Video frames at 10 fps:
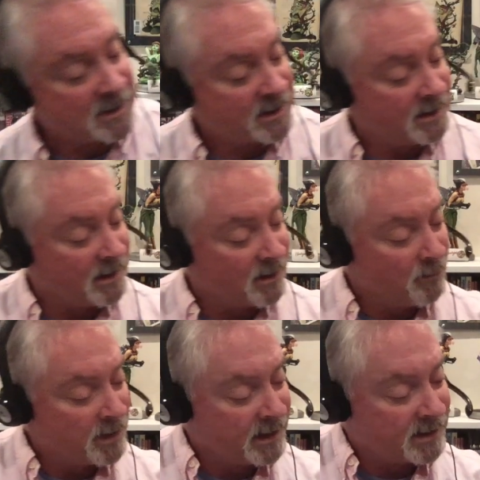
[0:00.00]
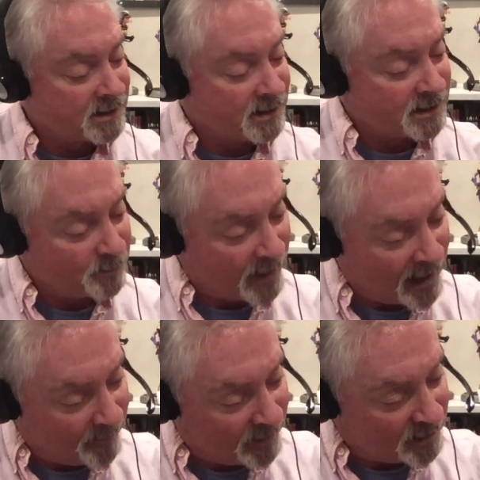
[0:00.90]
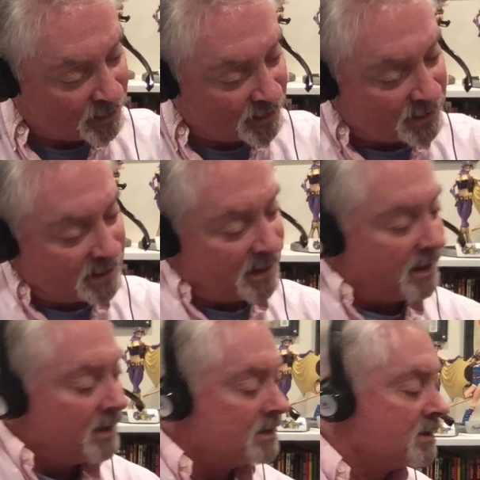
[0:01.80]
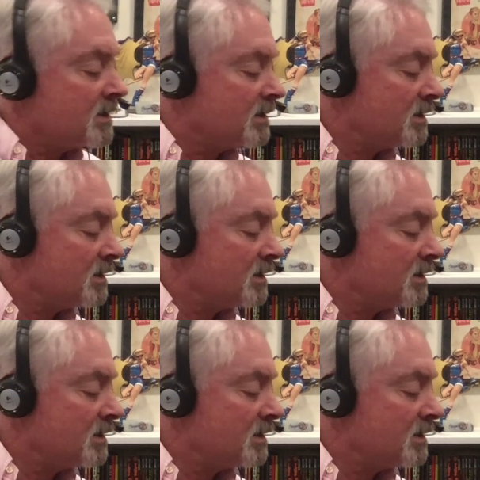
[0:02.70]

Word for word: see. I don't want to get to this Batman just yet.